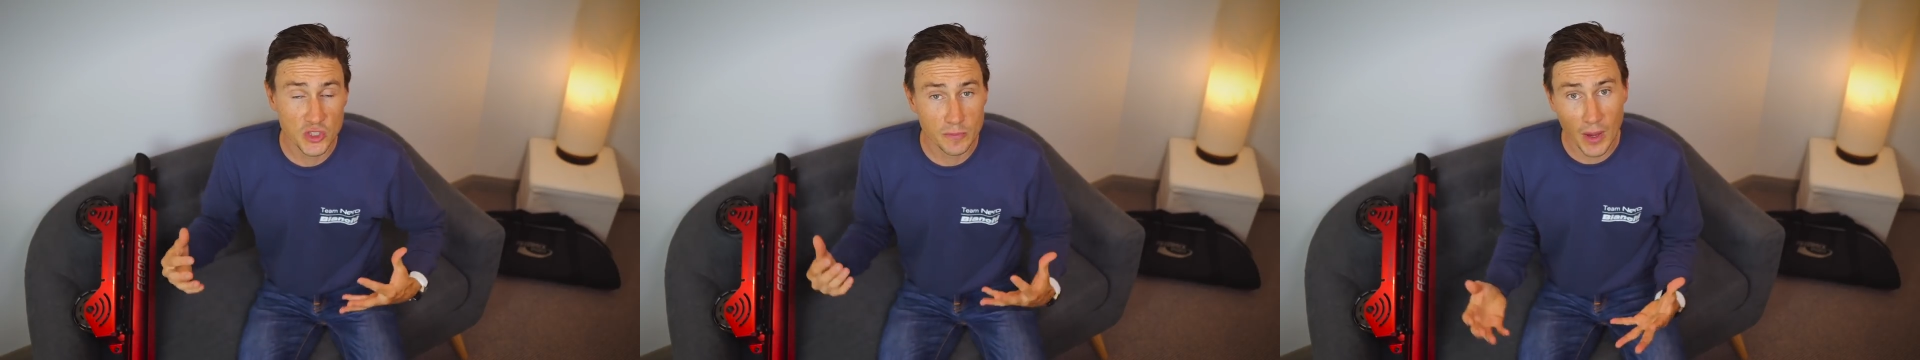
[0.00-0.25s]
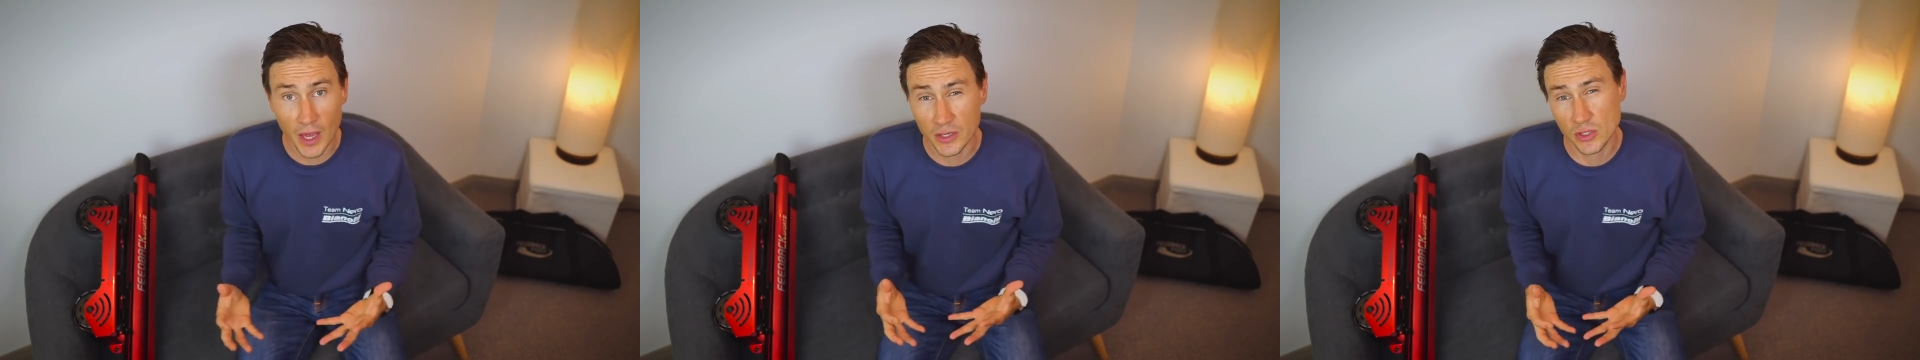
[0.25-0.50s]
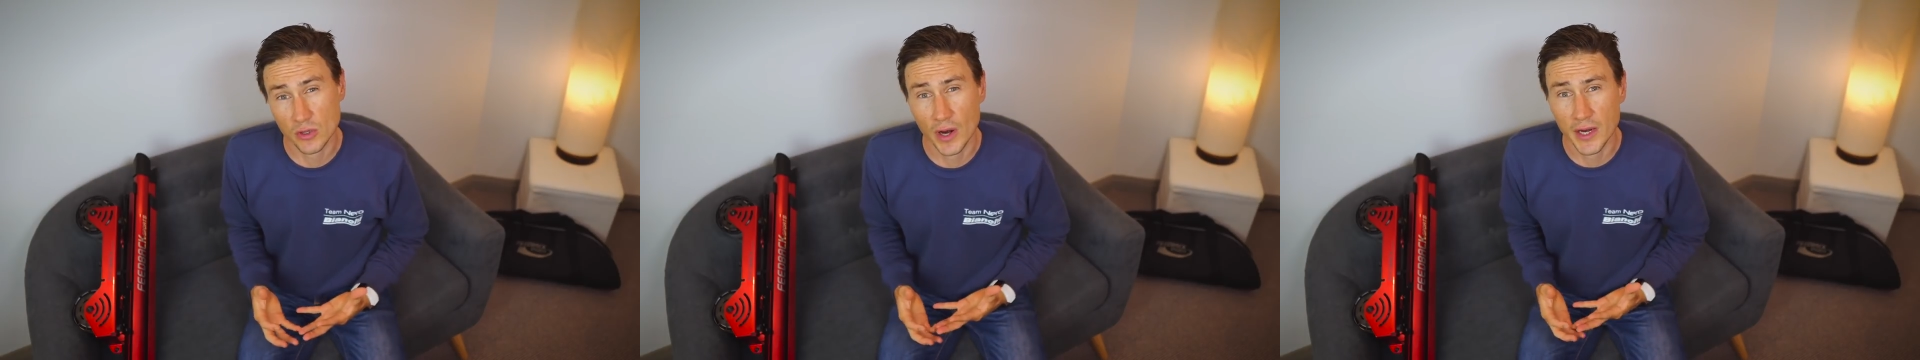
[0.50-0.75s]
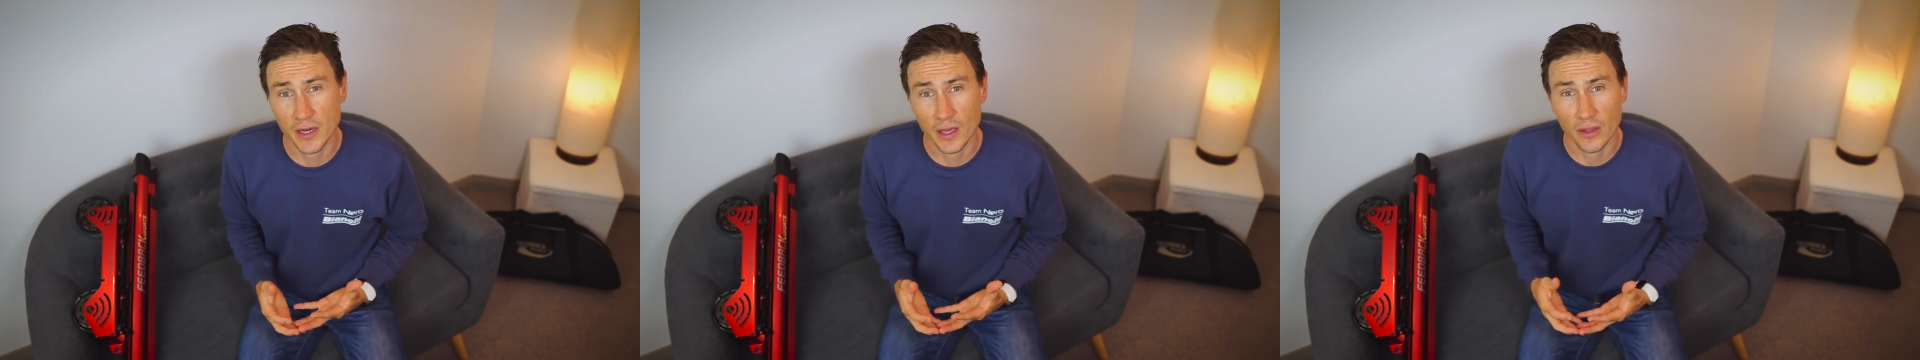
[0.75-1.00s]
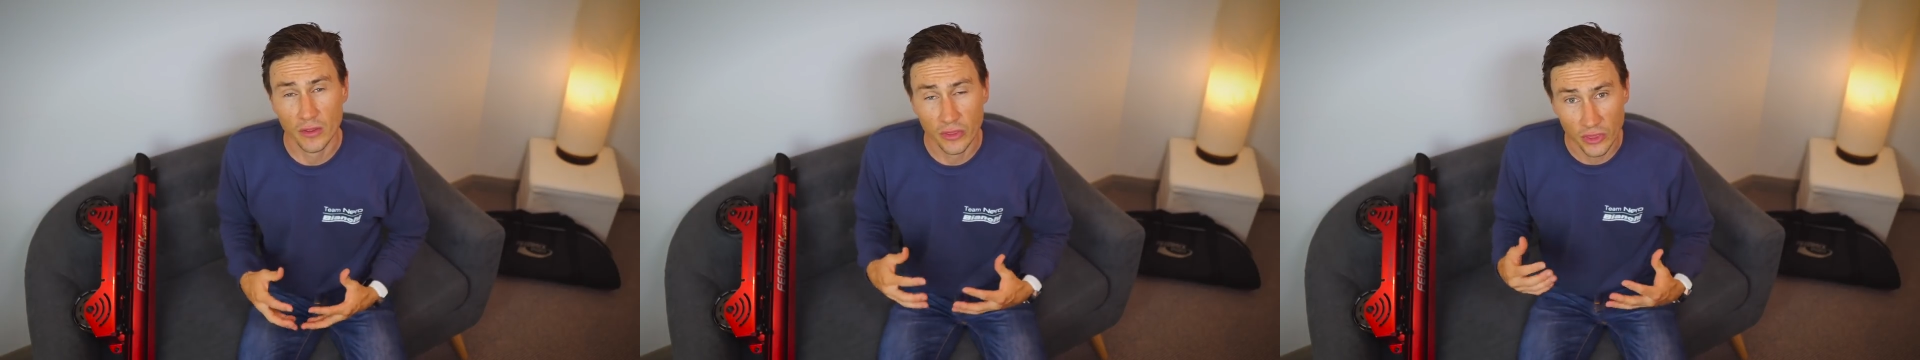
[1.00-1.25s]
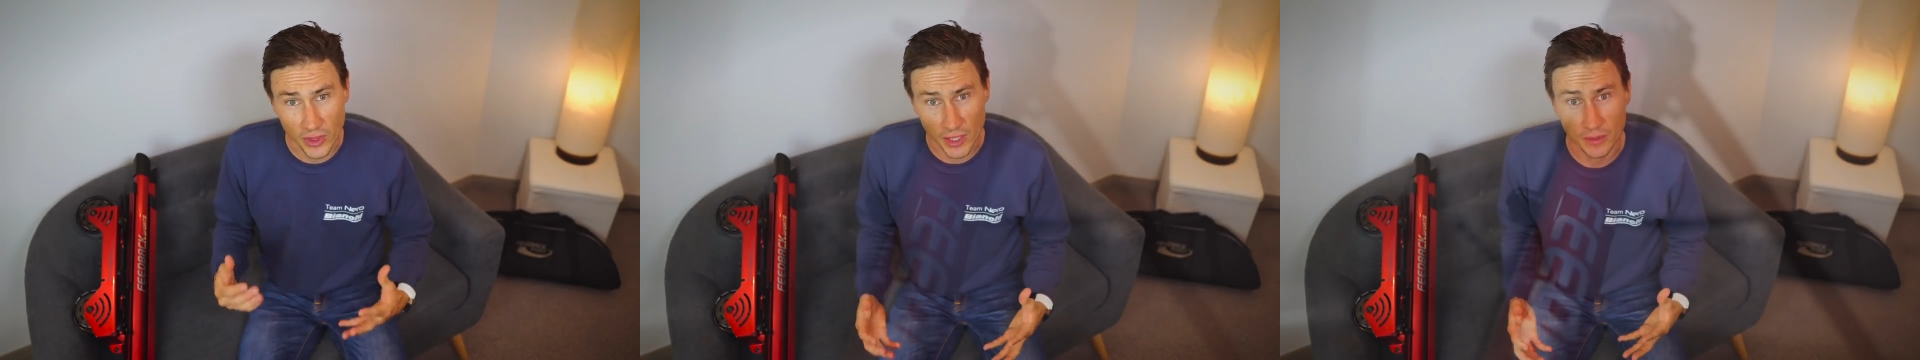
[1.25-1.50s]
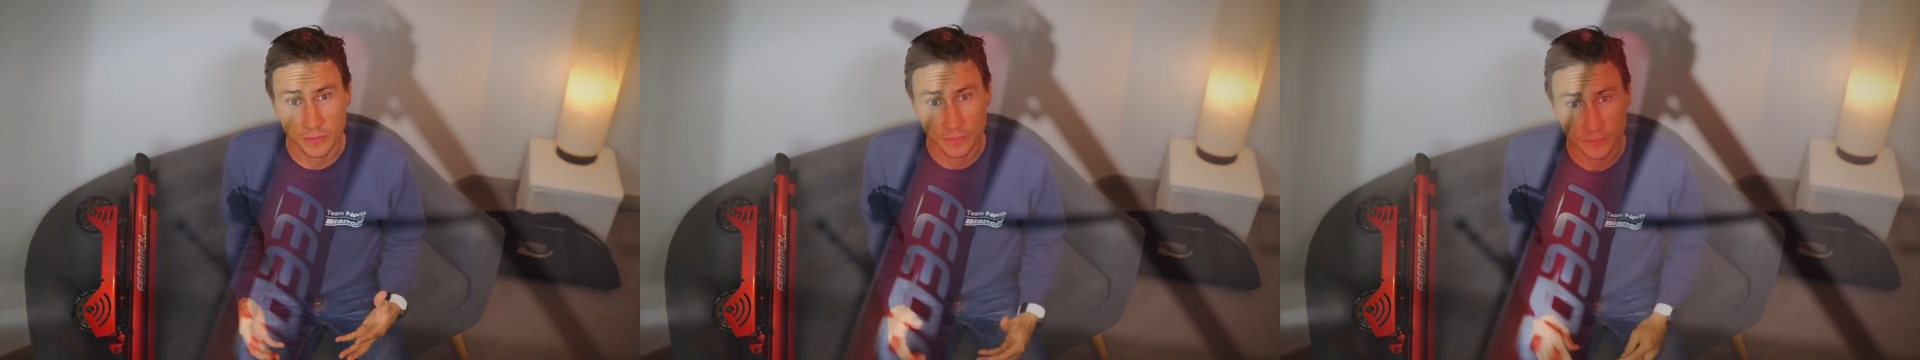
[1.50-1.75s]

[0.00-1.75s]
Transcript: smart trainer thing.